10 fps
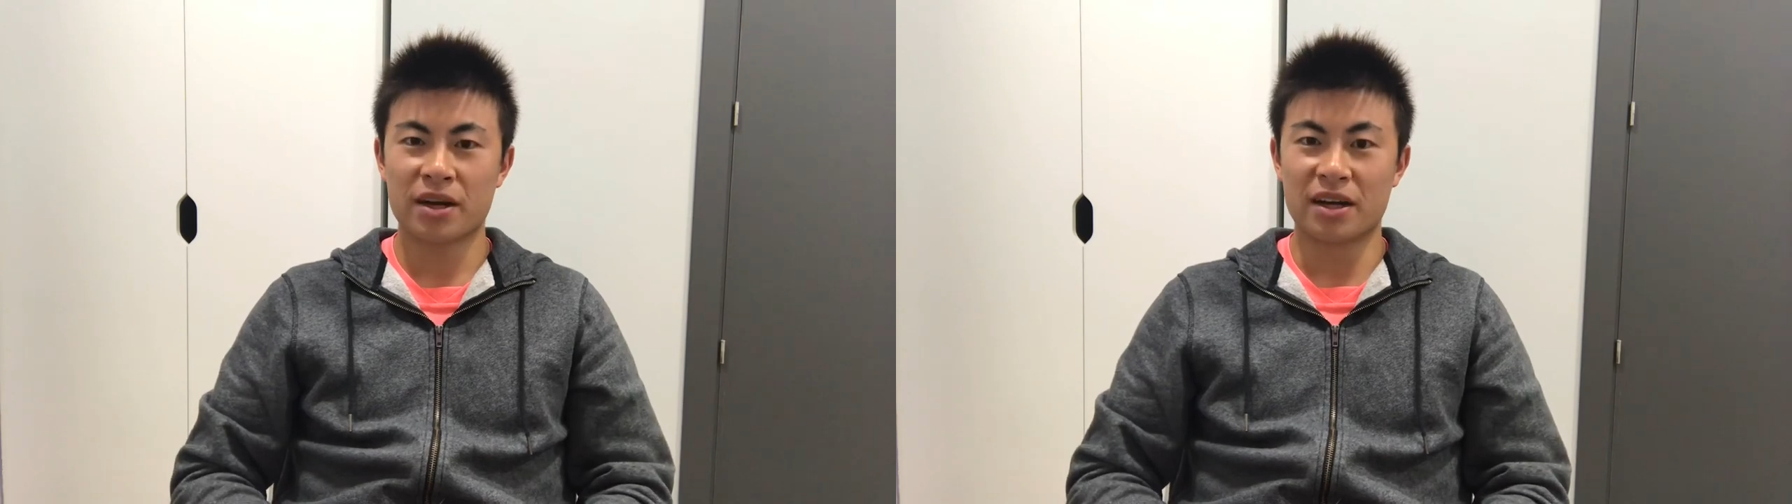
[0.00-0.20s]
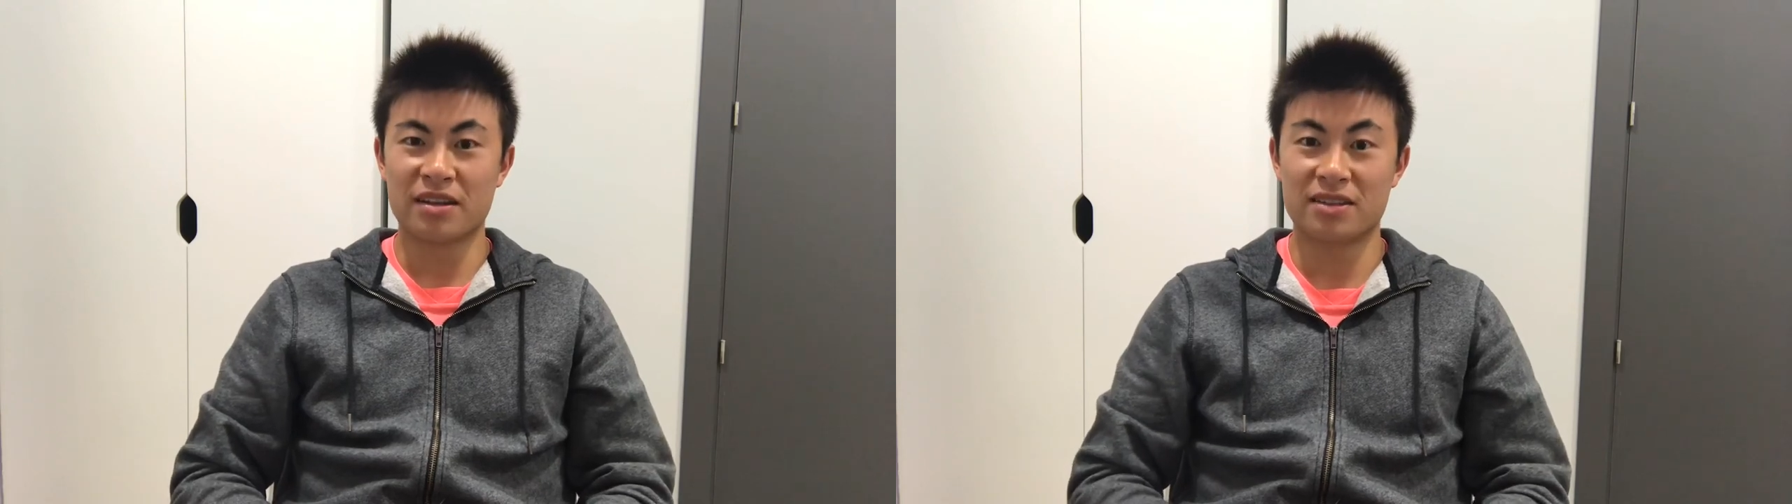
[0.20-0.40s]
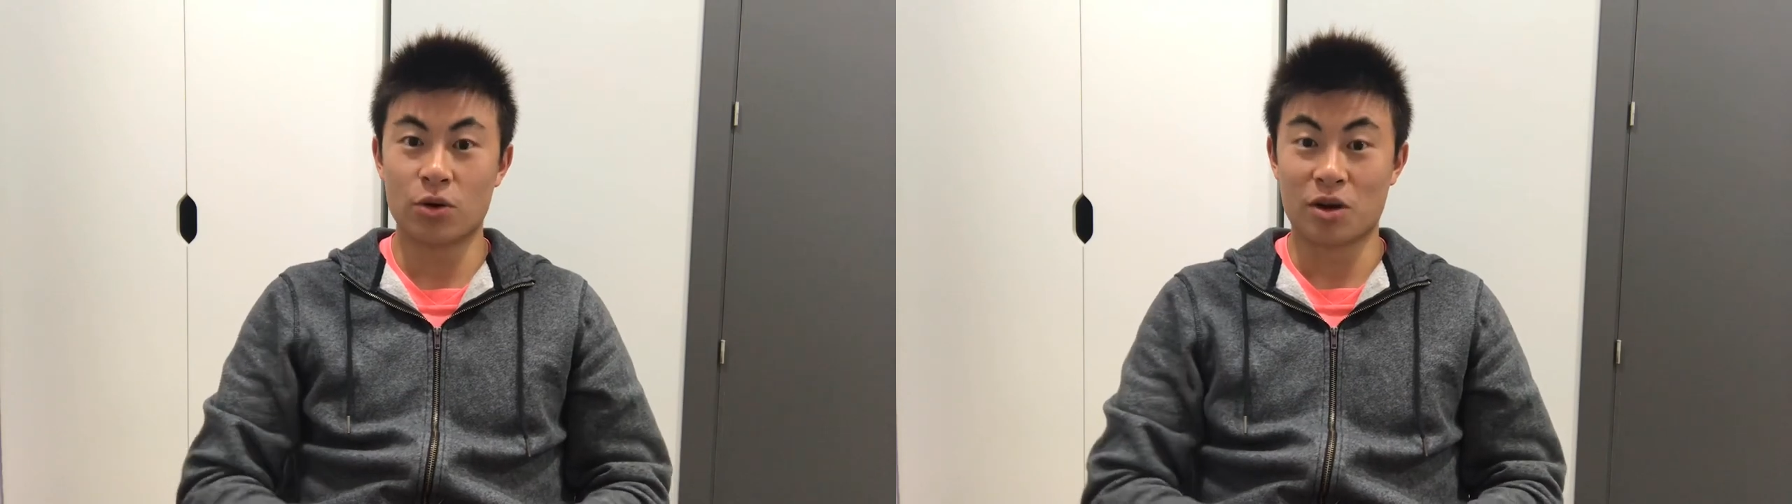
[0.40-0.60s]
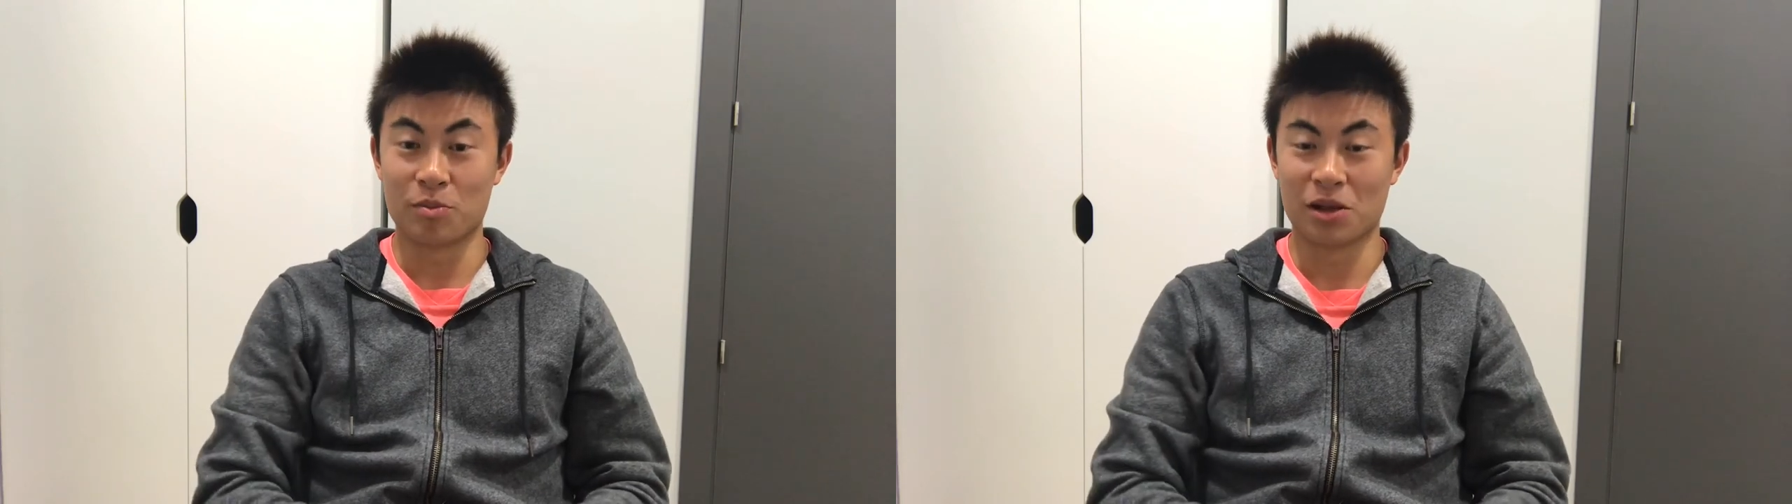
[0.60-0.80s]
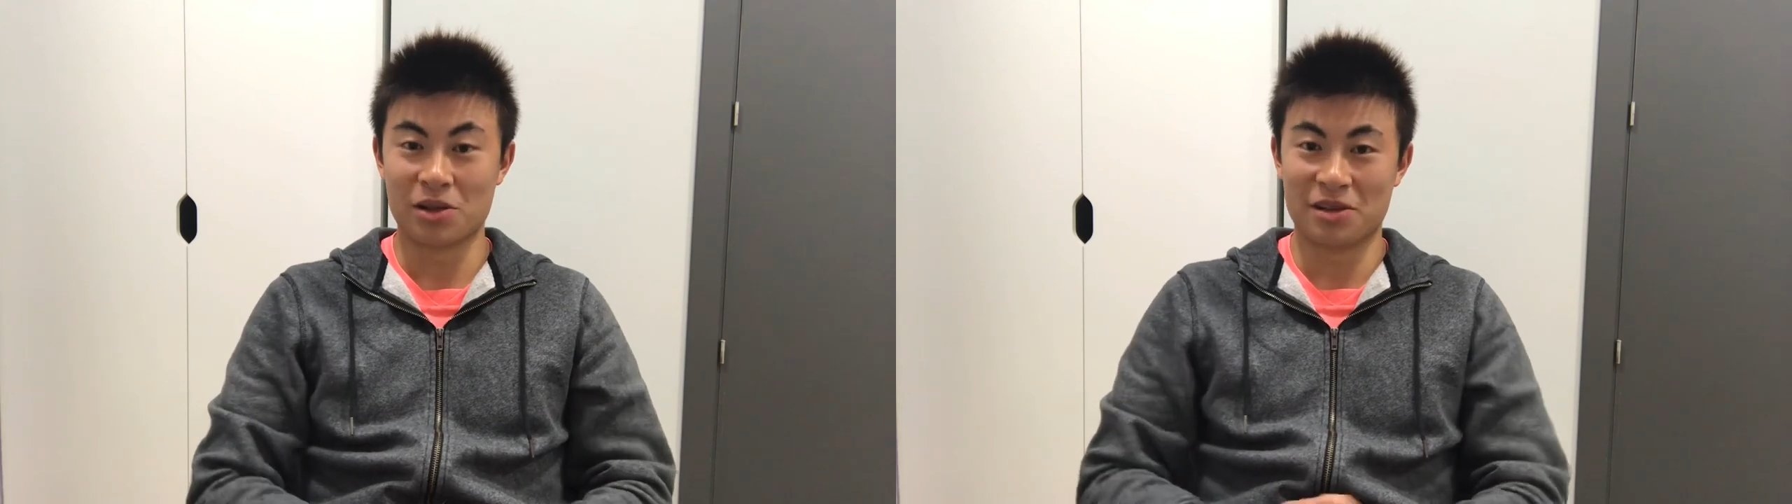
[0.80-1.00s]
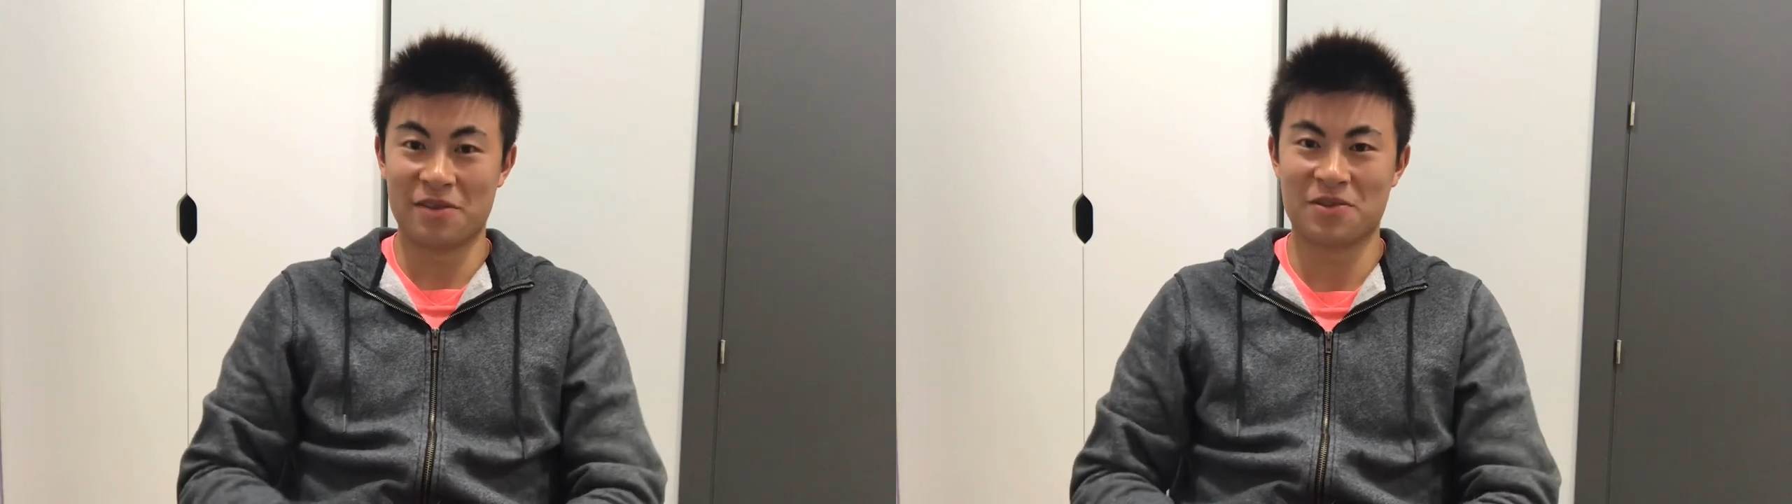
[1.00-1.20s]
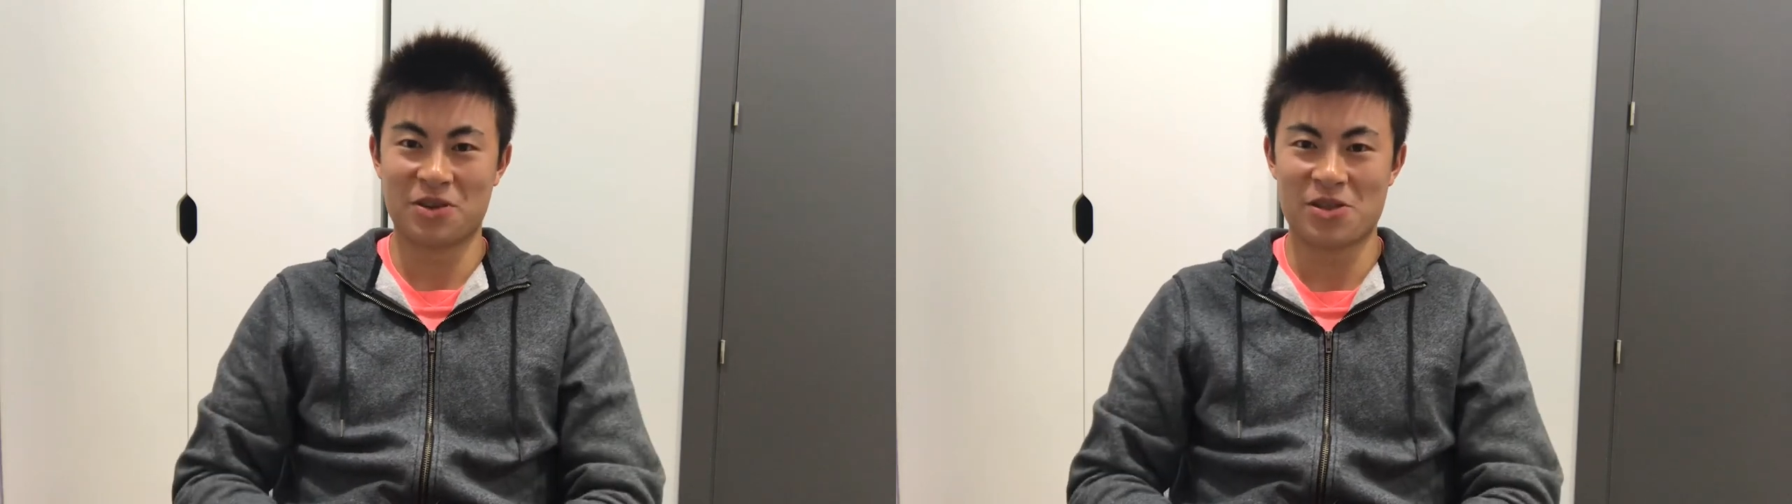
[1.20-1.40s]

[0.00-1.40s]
it's still completely different